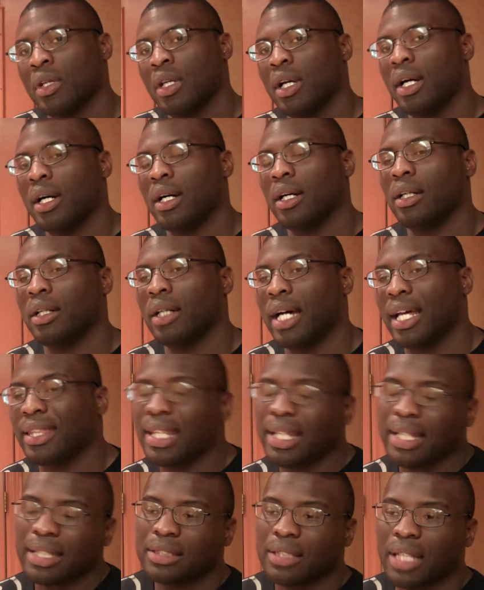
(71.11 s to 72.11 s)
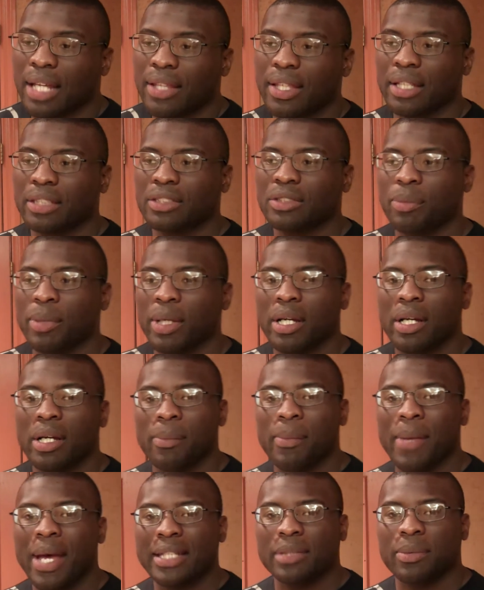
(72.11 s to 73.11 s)
I think this will be a
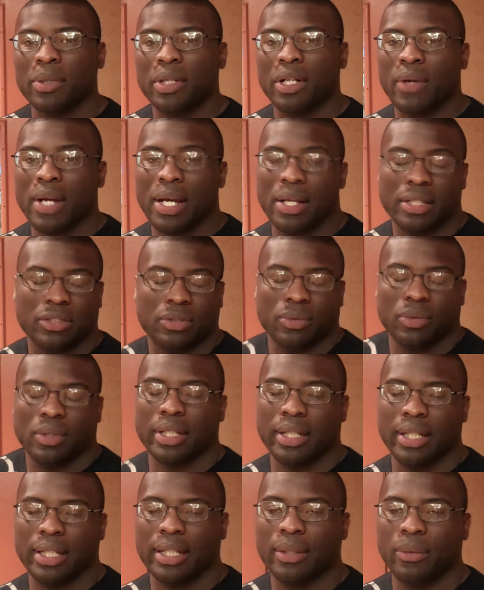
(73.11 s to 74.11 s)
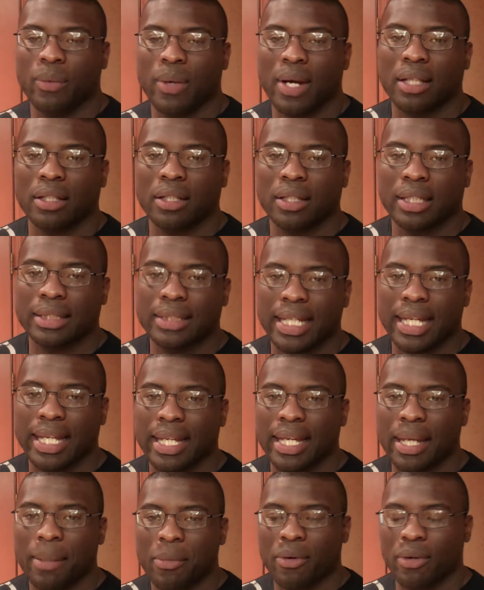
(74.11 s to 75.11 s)
good matchup on the ground. That's why I look to take
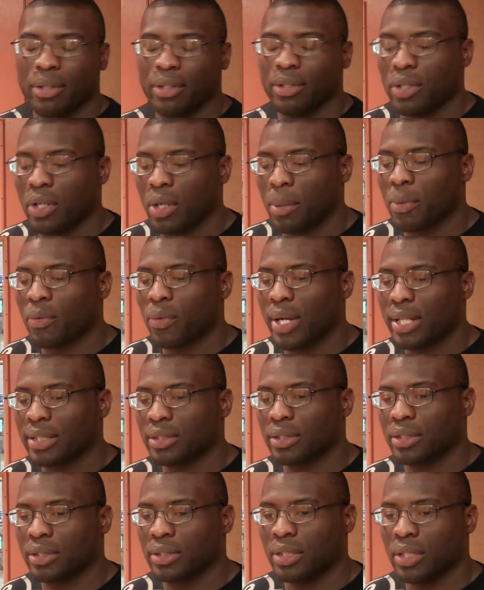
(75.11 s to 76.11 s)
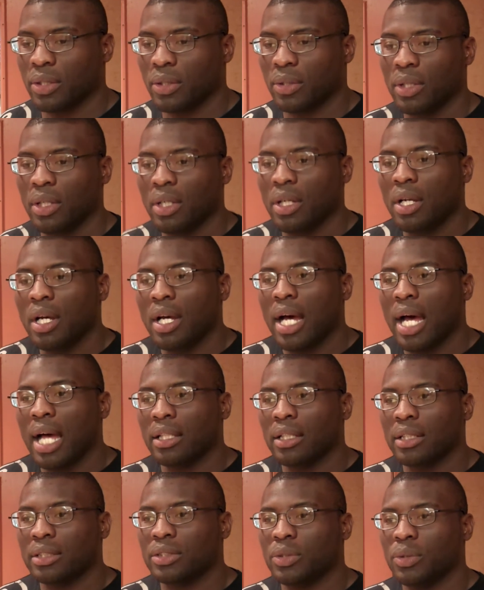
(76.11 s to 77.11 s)
it. I'm a wrestler, so I
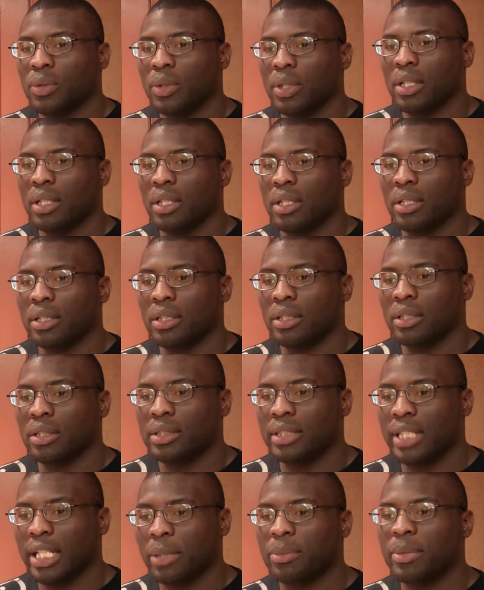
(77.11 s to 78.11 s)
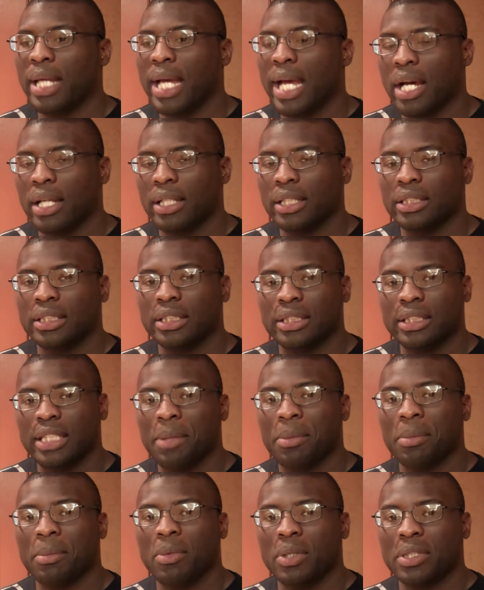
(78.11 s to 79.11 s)
look to take him down and just
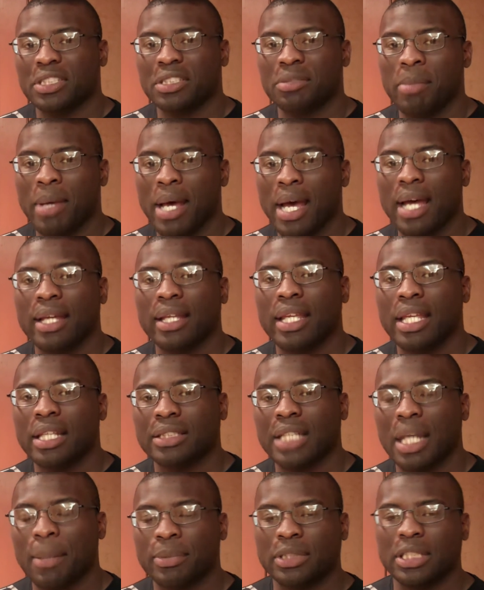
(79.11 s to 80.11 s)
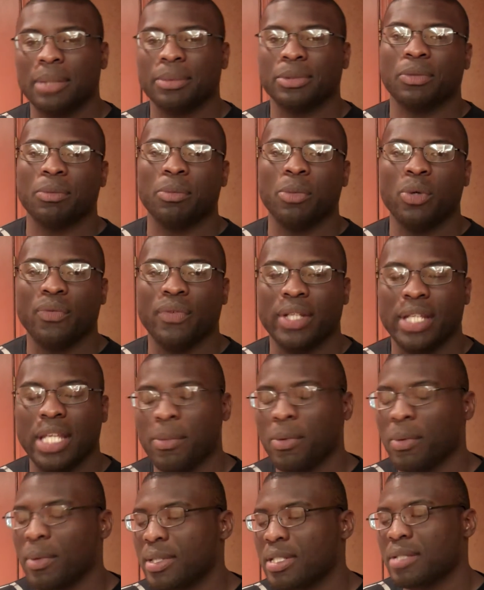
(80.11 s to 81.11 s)
keep him on his back, stop his hips from moving,
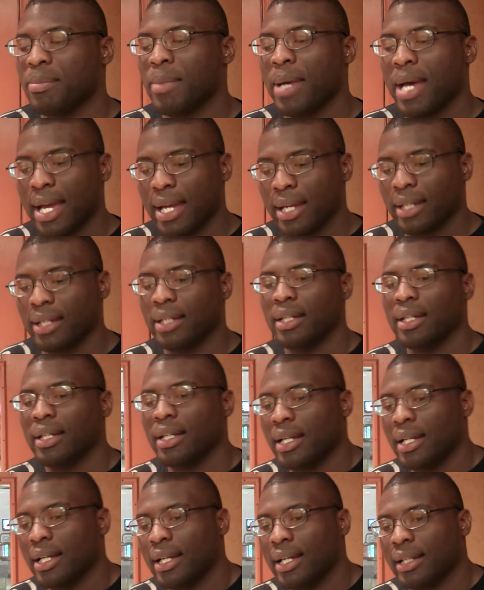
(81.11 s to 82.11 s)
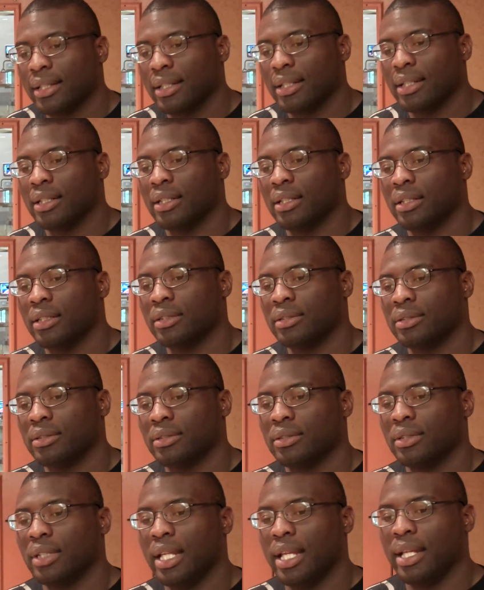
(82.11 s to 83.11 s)
keep him on his back,
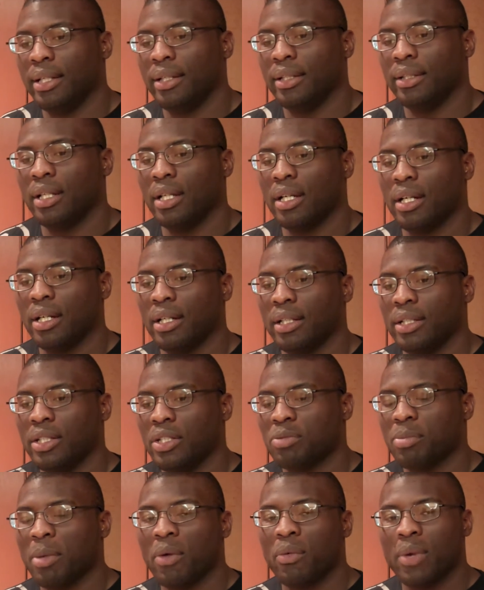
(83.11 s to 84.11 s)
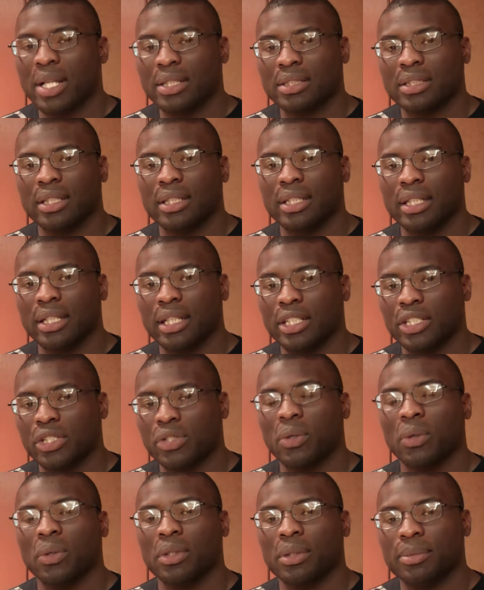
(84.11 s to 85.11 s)
and use my wrestling to
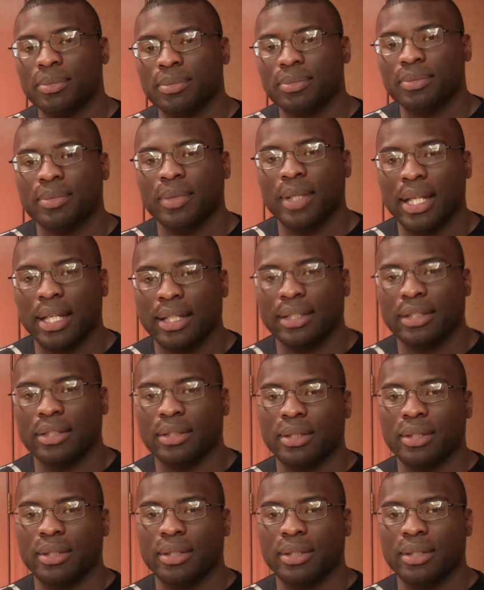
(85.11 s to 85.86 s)
control him and